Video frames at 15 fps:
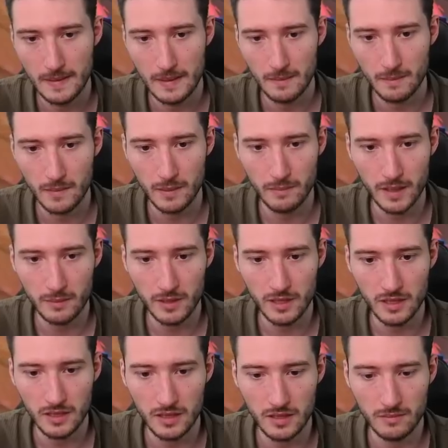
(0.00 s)
but
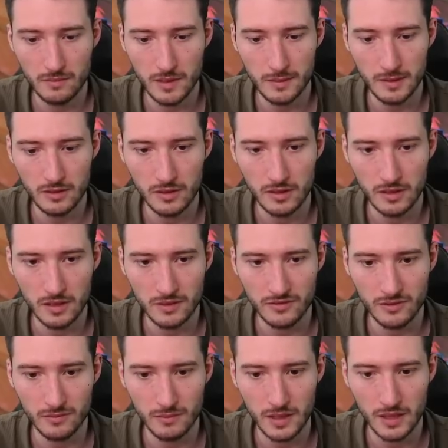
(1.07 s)
maybe good enough for
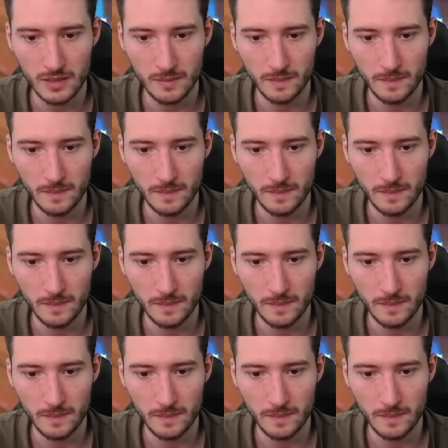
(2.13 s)
me.